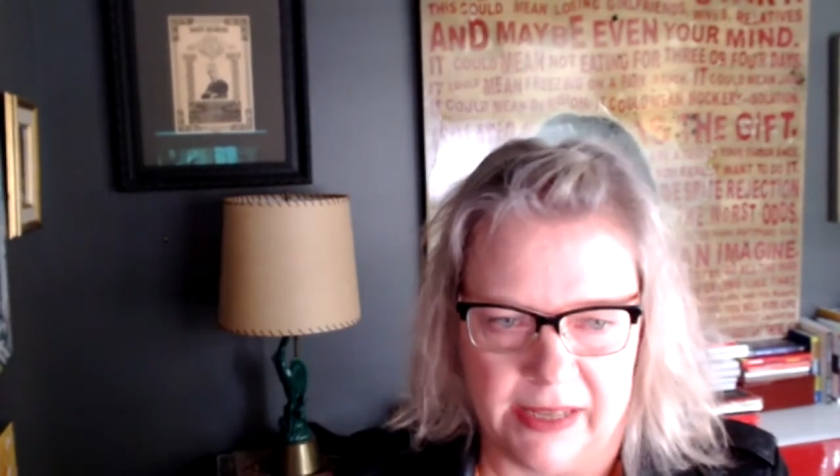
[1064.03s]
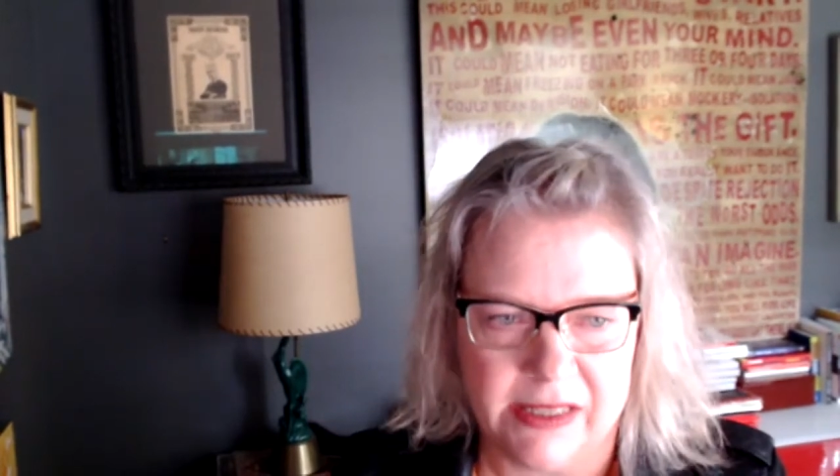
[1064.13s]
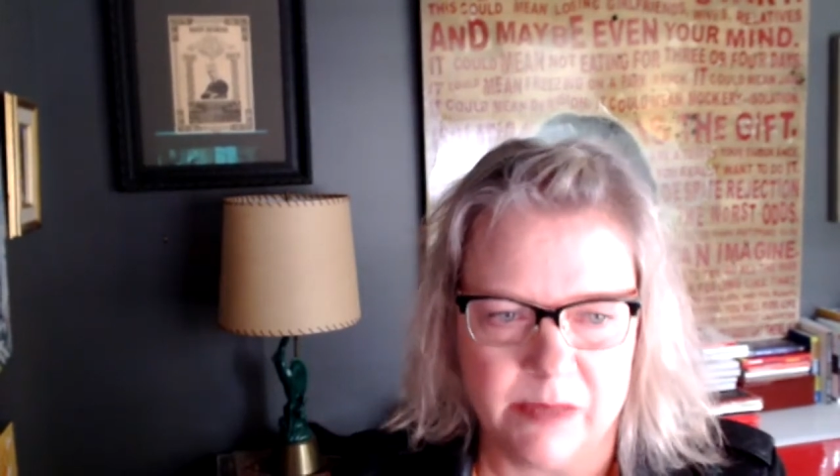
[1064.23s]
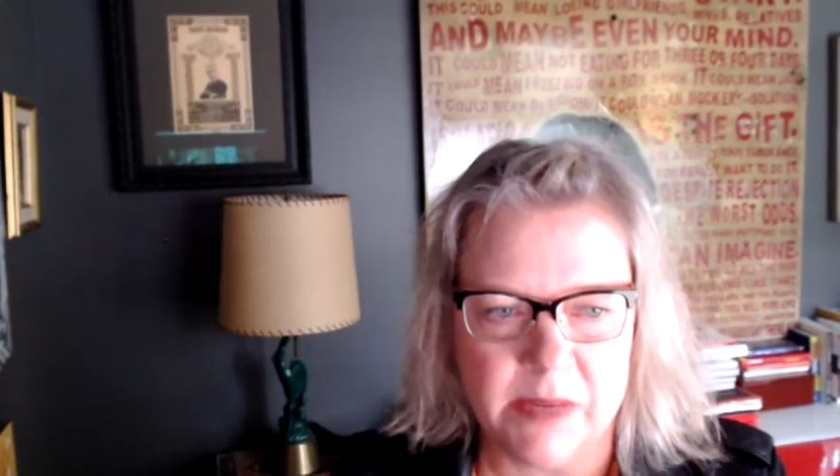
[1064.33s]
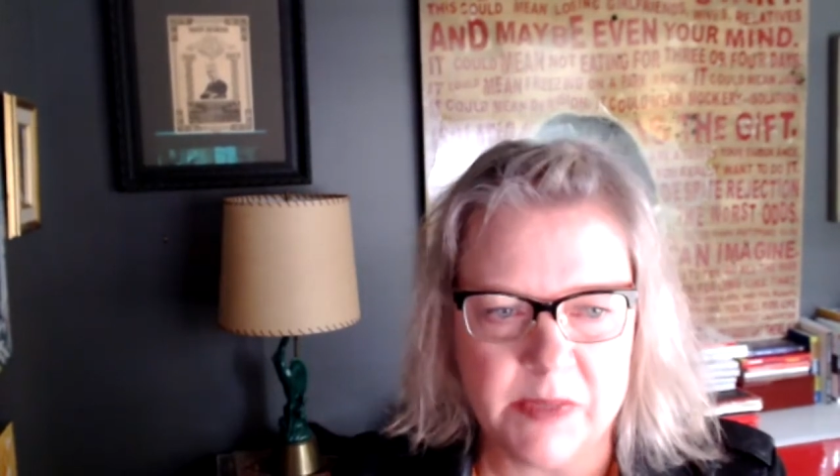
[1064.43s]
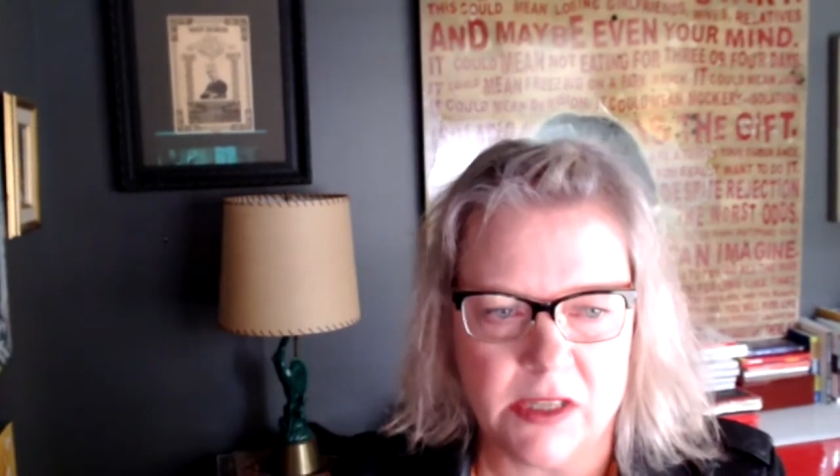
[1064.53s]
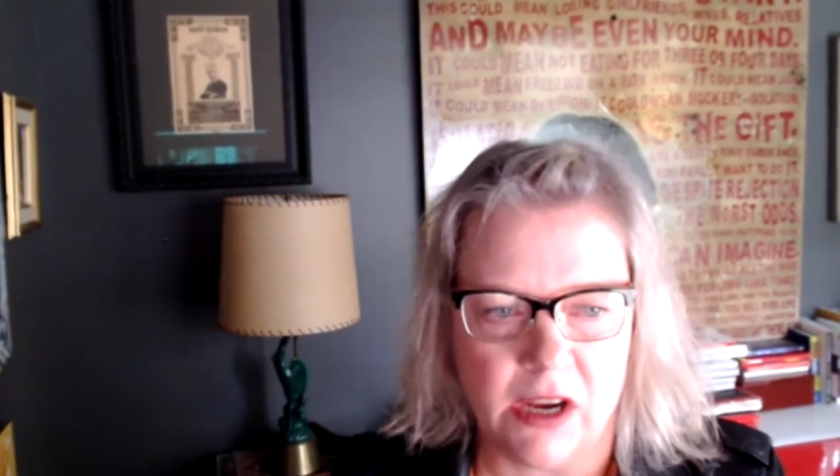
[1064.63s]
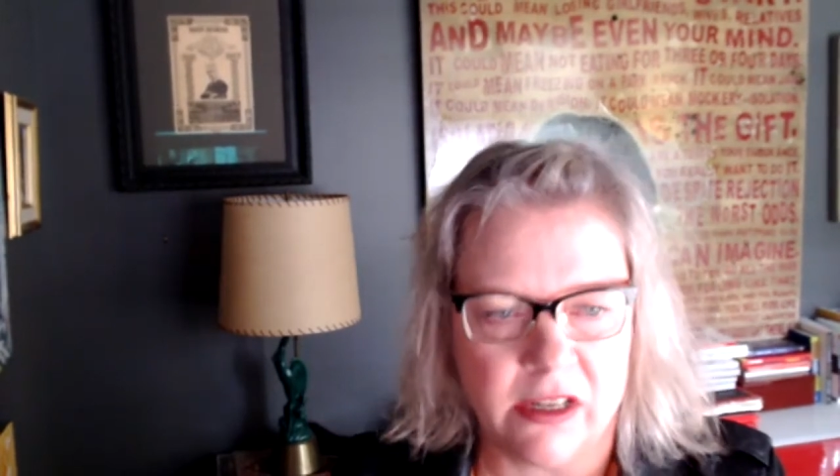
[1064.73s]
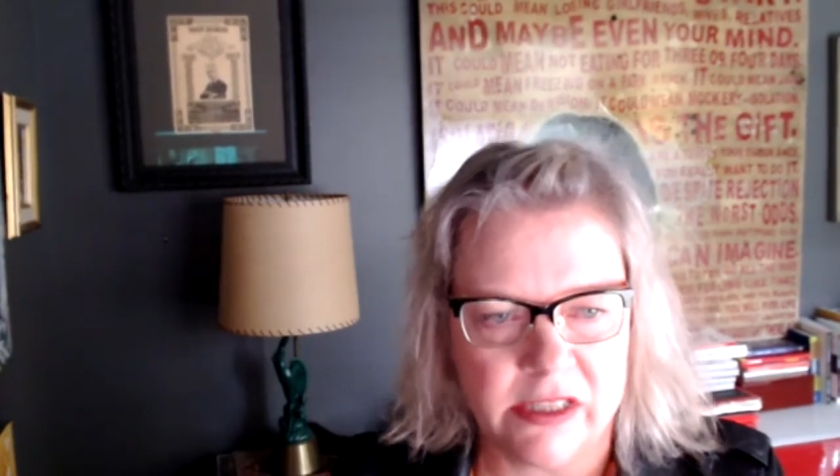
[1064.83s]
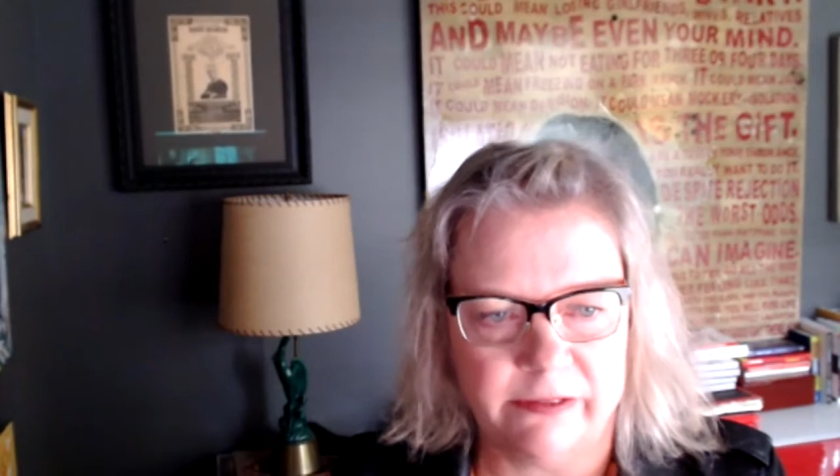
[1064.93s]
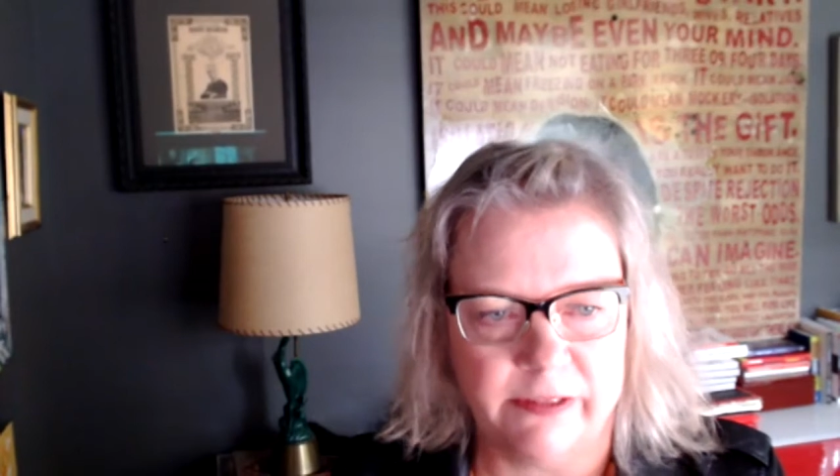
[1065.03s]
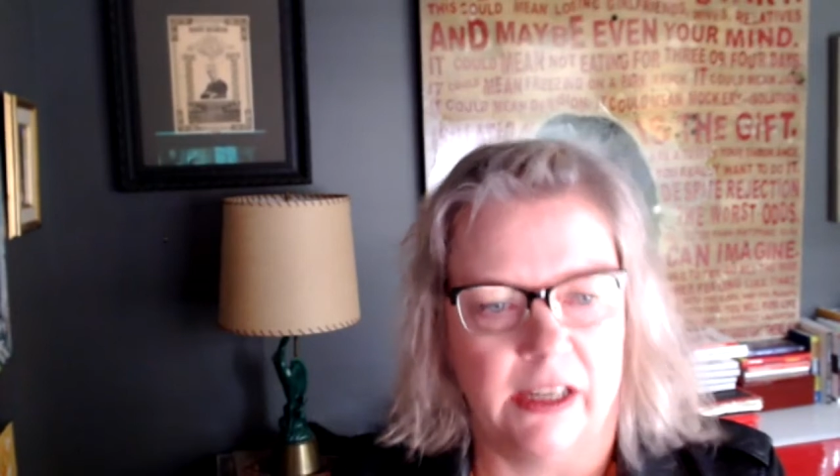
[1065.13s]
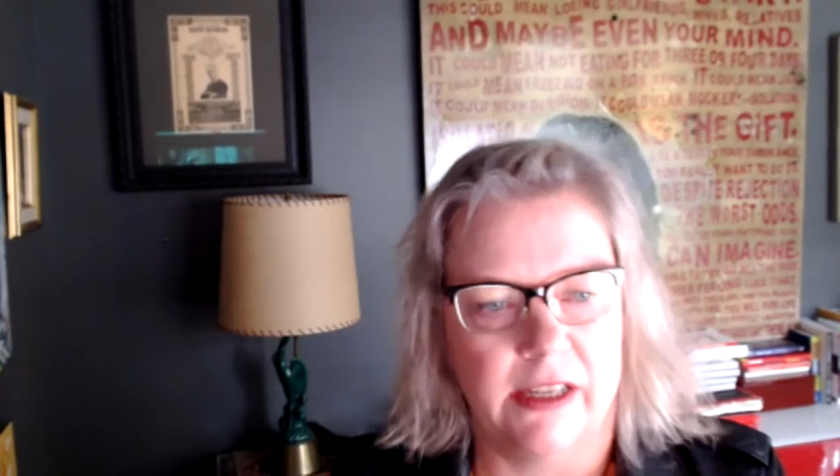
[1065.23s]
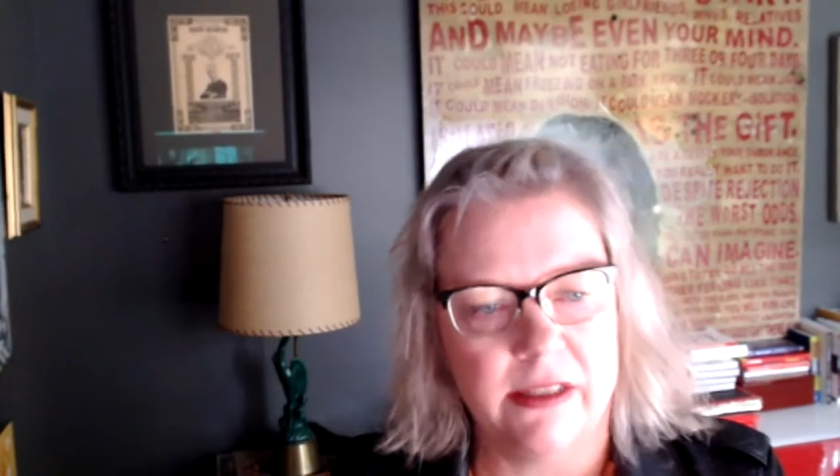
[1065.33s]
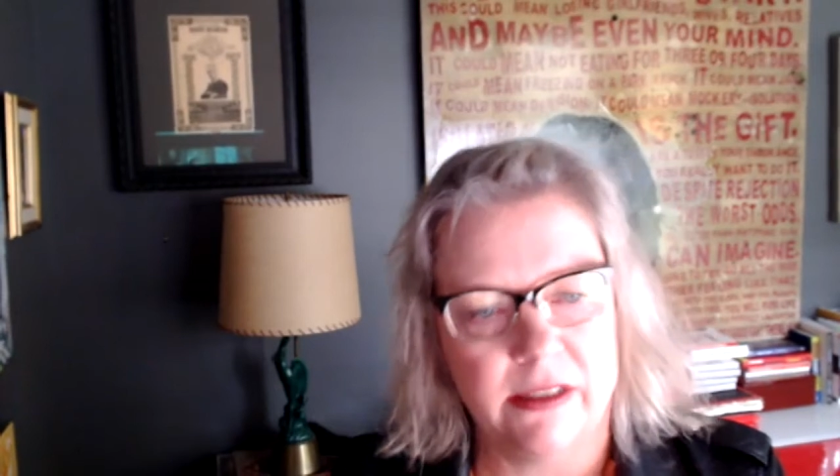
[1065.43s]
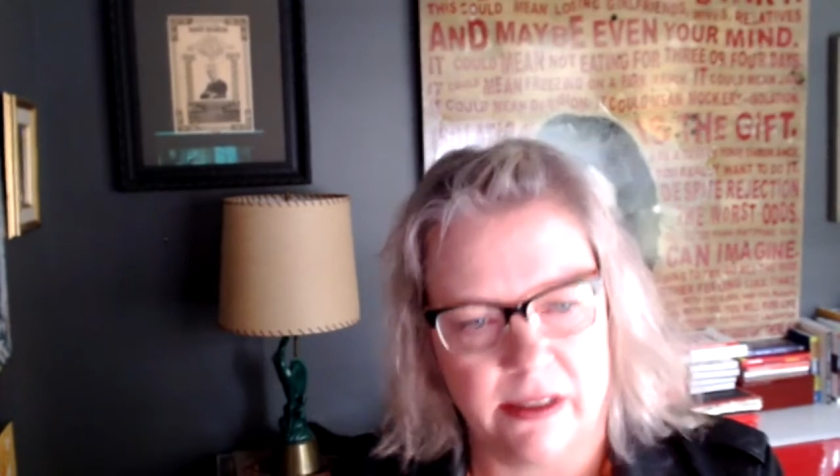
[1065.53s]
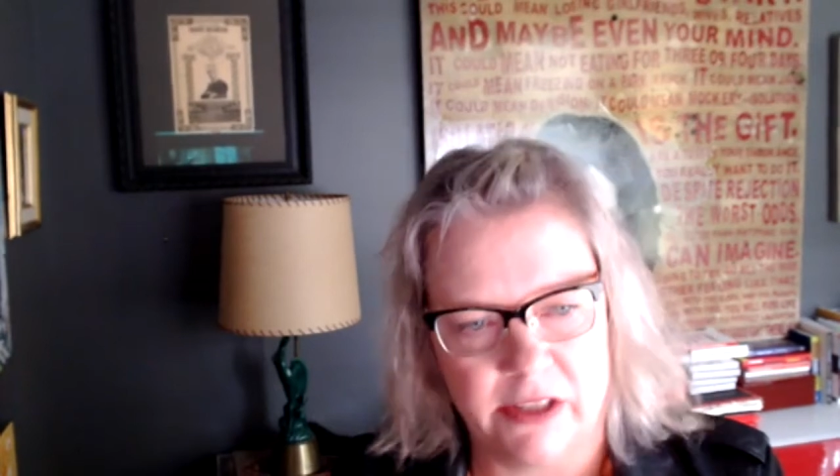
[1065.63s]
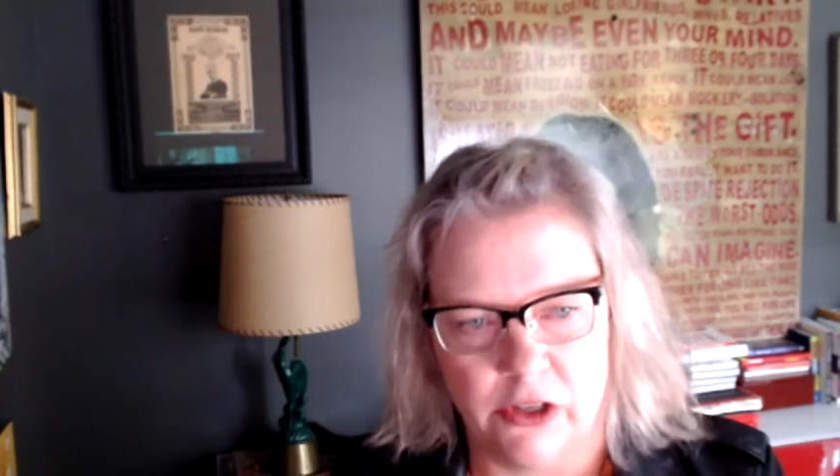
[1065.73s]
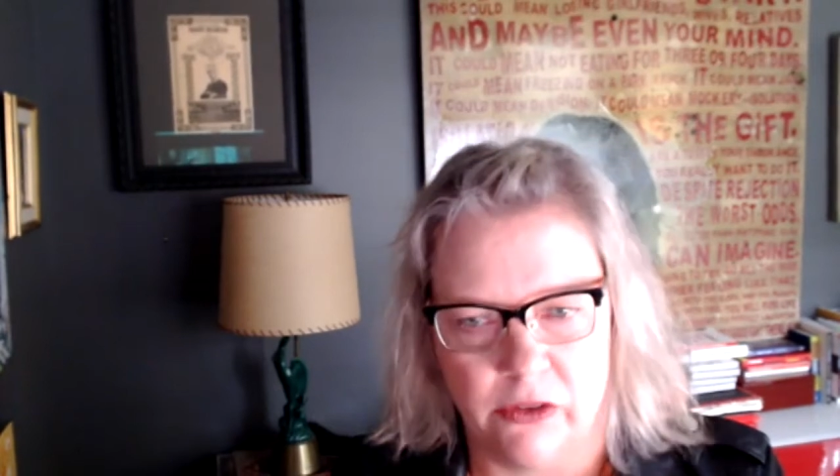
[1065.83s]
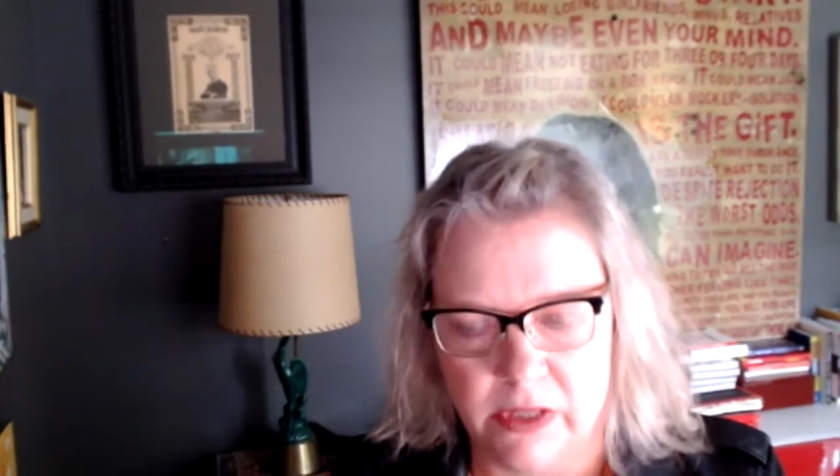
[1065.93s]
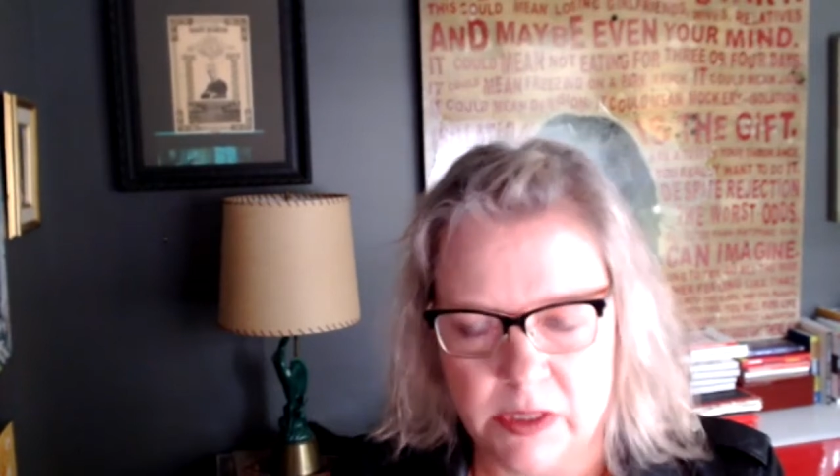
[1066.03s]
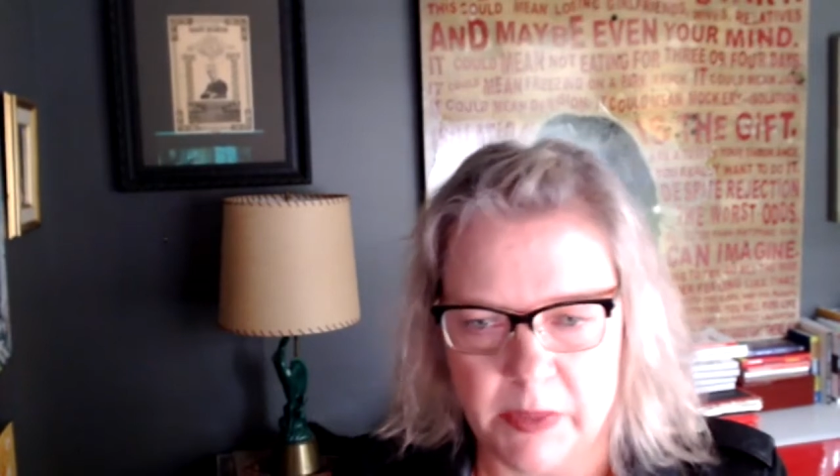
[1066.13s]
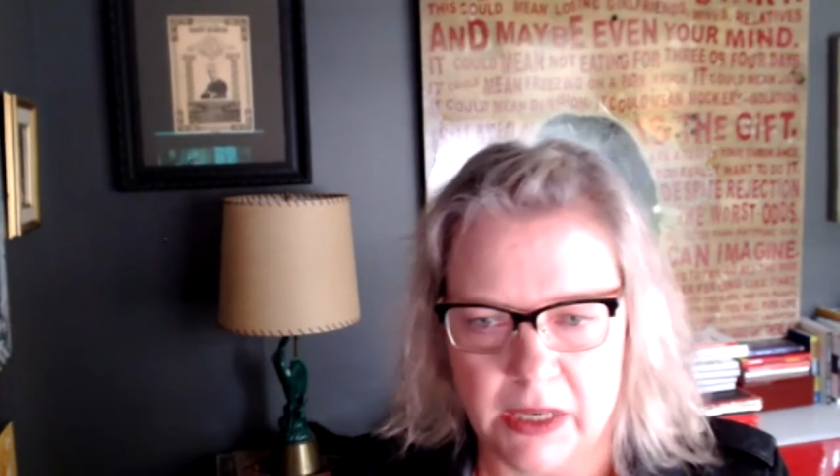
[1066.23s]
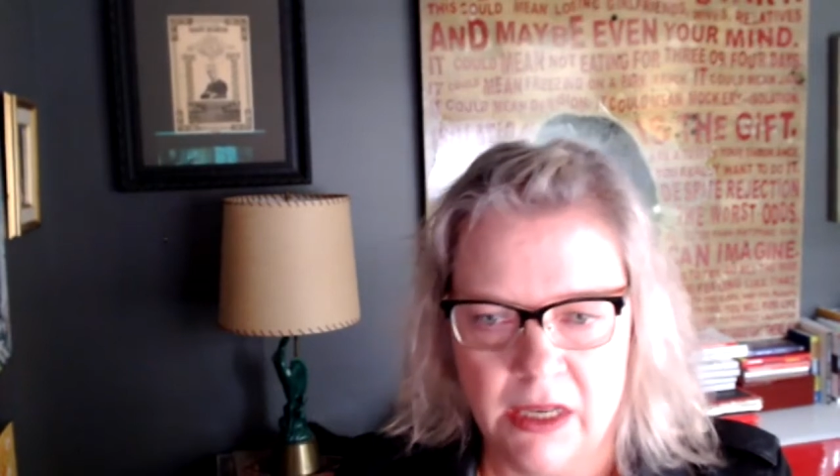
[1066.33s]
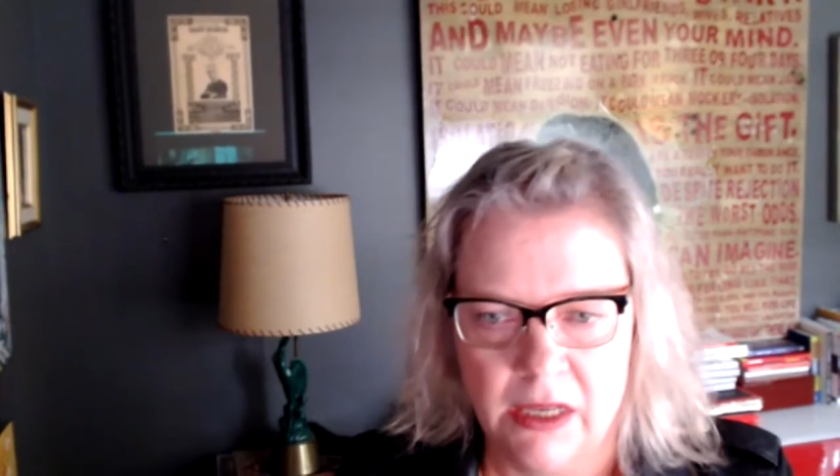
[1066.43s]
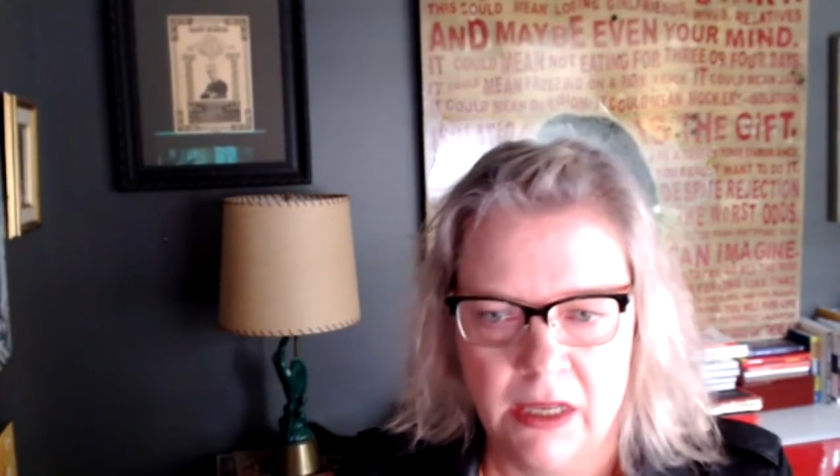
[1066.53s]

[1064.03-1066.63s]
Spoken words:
And sometimes that's hard to find and to notice, but